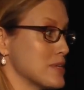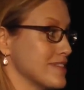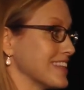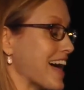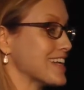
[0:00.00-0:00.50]

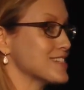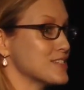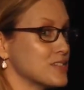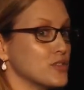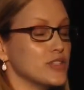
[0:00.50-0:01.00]
the last
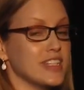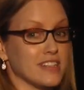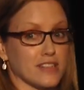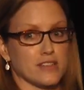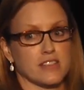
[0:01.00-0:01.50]
2
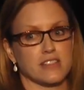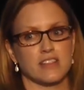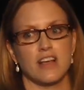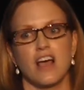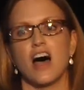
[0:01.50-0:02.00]

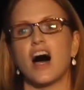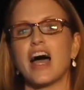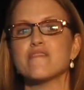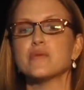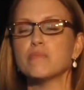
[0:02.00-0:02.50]
years,
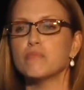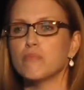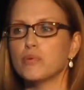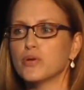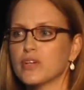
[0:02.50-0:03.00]
I've been
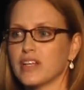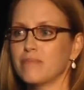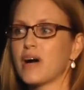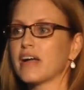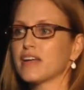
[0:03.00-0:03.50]

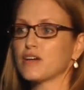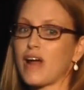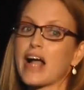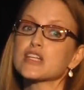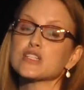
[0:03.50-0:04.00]
putting my
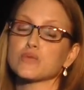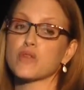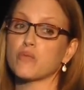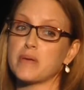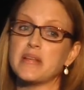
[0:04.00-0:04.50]
interactions
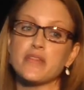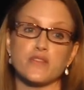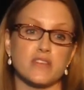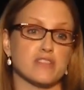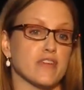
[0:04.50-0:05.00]
with women
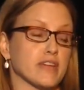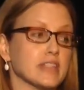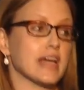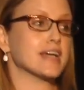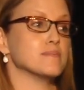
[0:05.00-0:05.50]
through this very
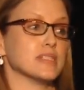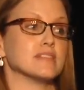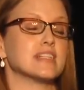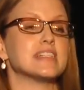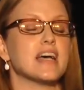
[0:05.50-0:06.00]

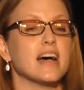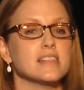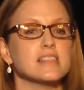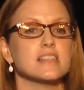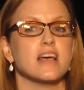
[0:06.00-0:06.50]
likability
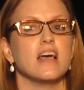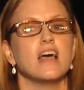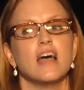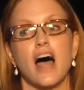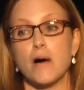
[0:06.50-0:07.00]
test.
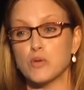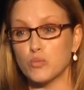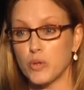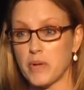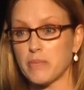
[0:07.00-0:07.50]
I'm a
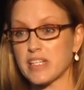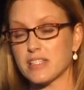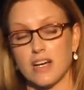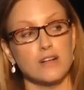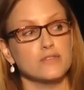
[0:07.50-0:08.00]
woman
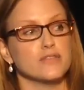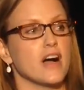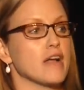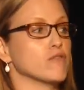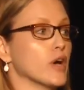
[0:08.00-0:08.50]
myself,
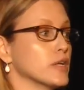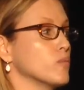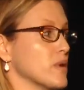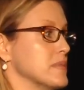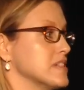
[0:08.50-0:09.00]
I run a
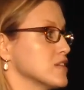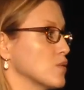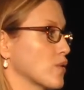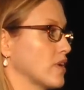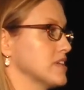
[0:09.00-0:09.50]
women's
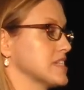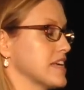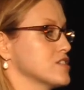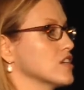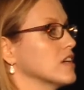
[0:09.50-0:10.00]

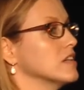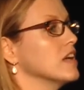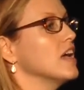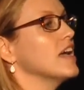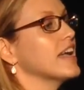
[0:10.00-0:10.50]
organization,
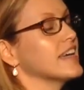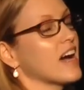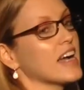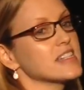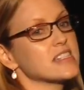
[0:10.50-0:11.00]
and
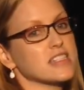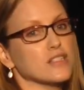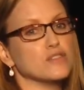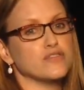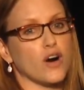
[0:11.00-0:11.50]
I
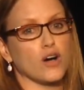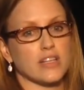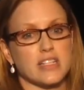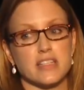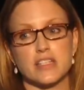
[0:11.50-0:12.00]
still
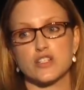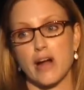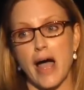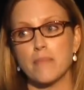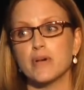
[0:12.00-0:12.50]
fall into the
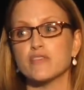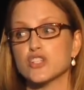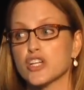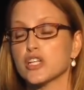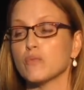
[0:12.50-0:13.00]
trap of
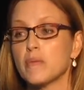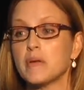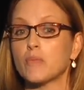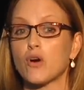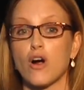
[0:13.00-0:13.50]
judging
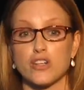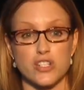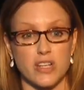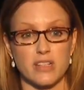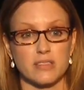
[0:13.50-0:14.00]
women more
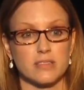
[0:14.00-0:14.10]
harshly.